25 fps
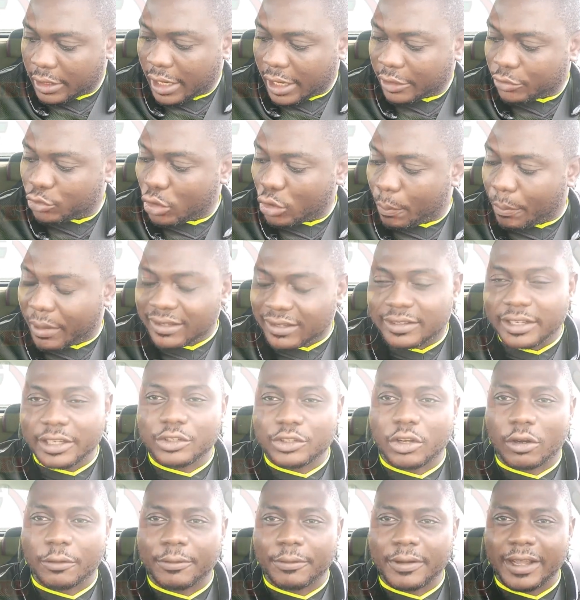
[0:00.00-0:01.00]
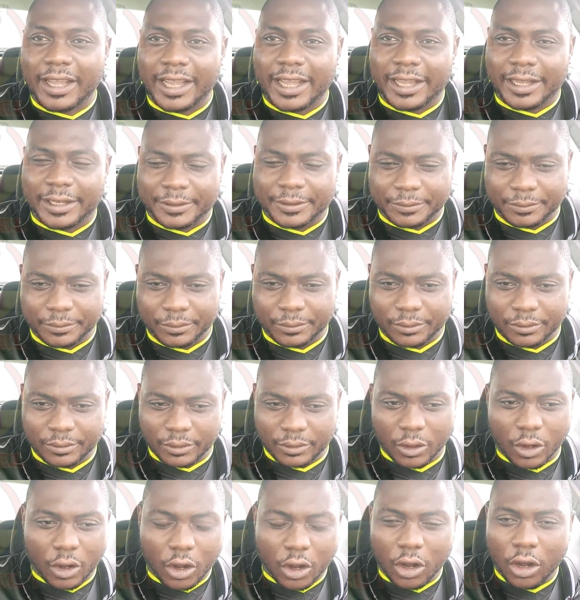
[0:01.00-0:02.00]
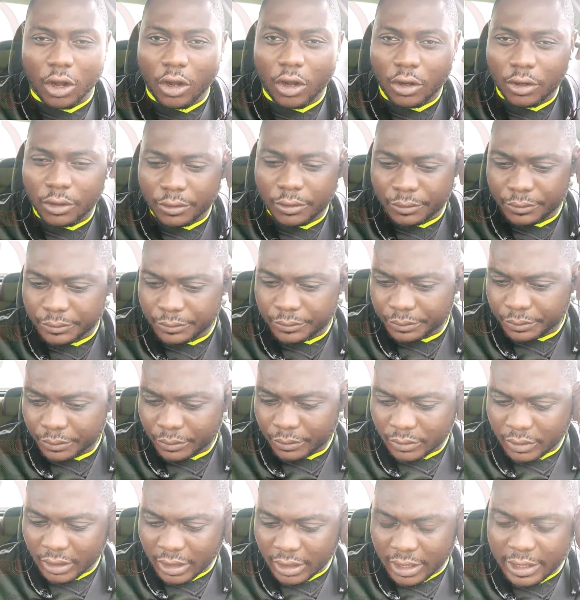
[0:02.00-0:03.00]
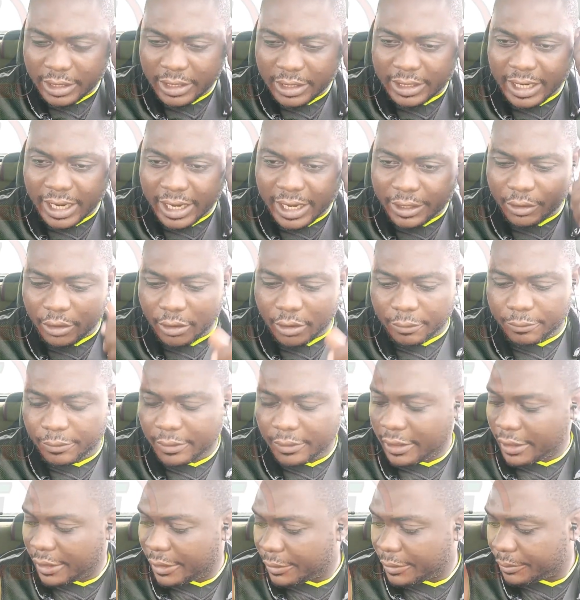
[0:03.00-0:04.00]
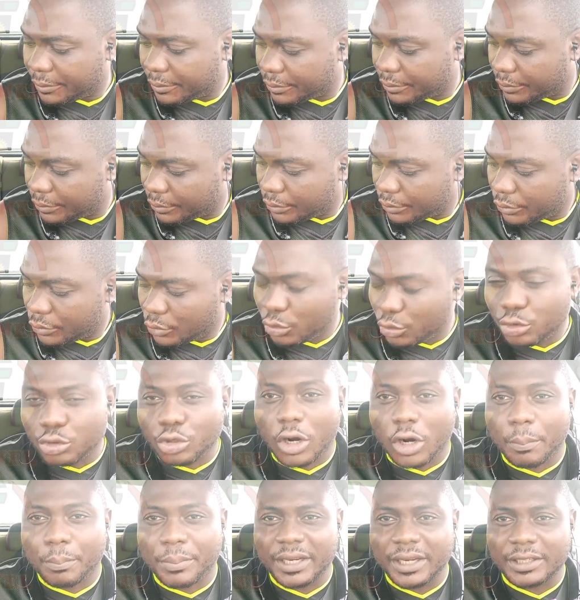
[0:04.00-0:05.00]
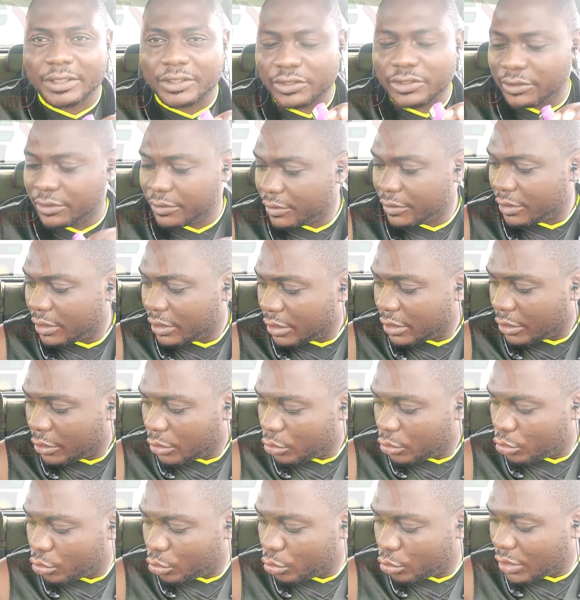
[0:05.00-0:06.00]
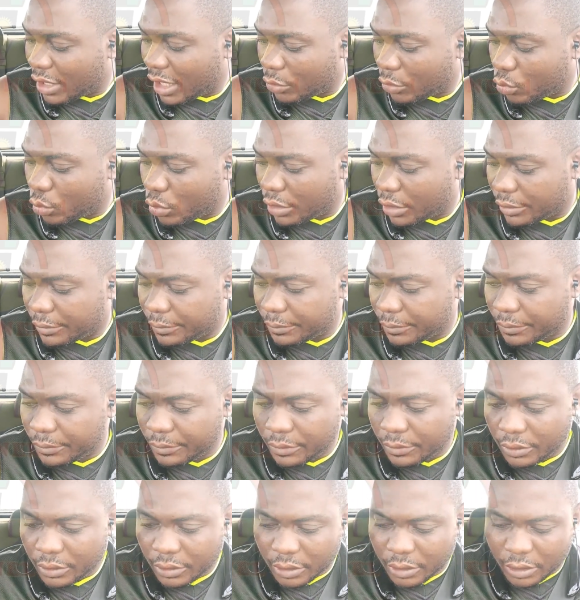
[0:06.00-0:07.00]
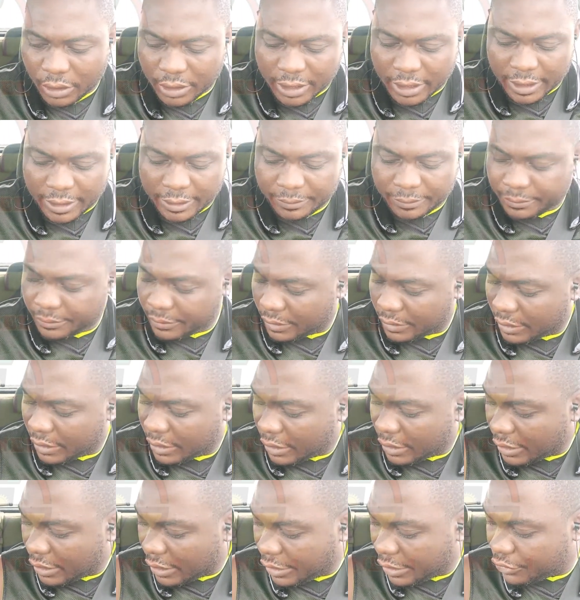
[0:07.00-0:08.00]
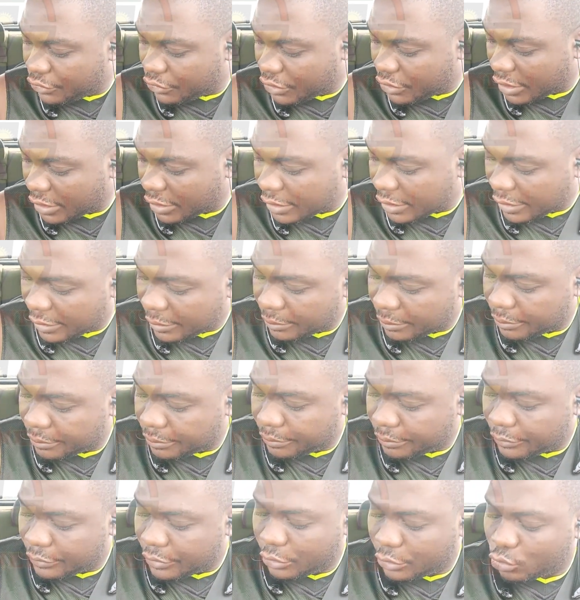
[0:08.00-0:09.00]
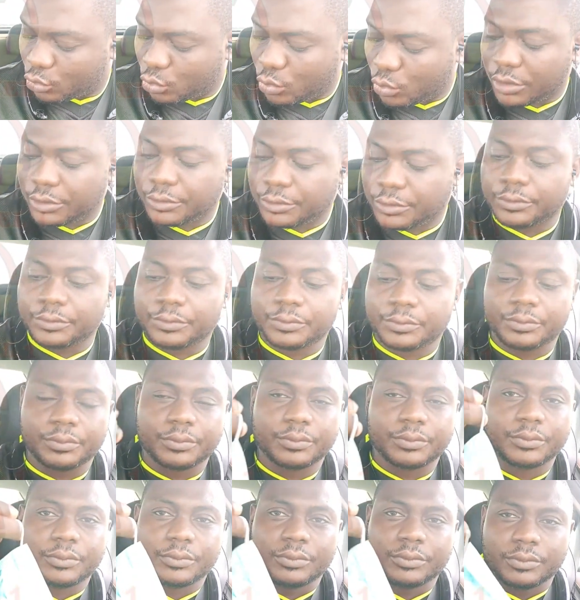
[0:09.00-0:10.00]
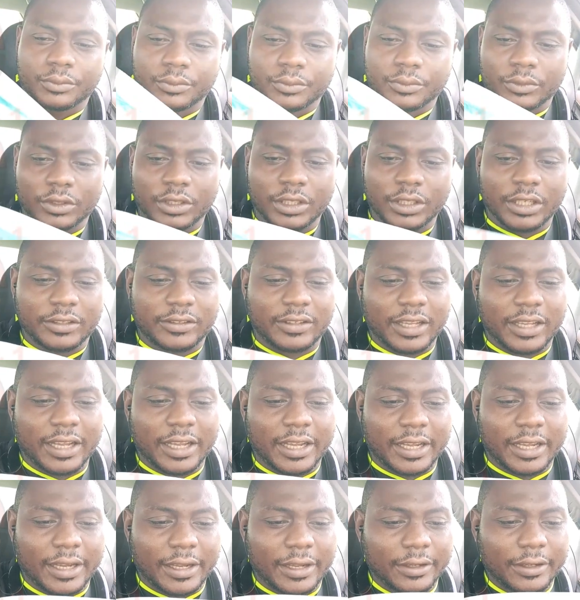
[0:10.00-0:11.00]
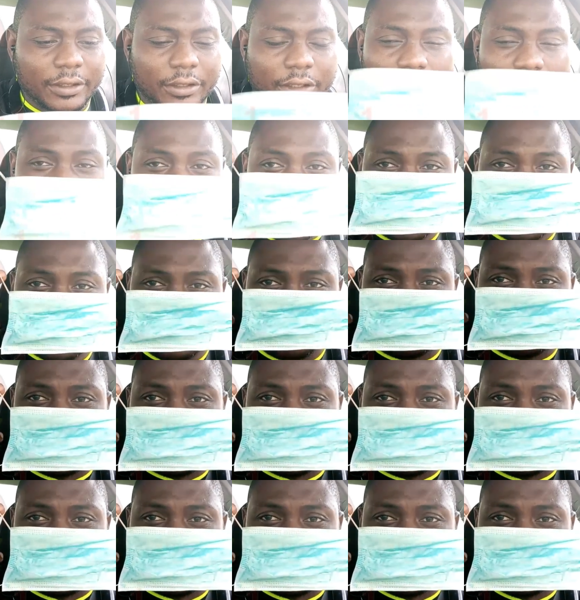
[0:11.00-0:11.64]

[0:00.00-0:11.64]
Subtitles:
there's no passage of air or any kind of droppings through that one. Okay, let's check this one. This they call